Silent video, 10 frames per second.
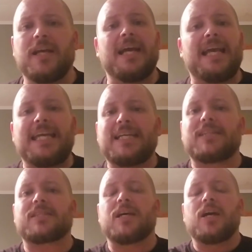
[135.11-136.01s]
He
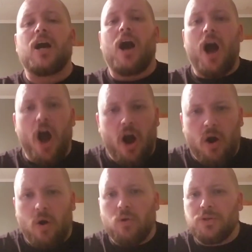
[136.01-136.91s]
is
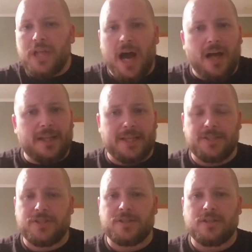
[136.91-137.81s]
all
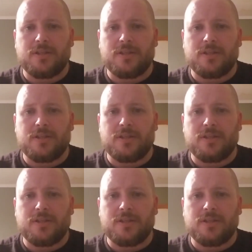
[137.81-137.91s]
knowledge.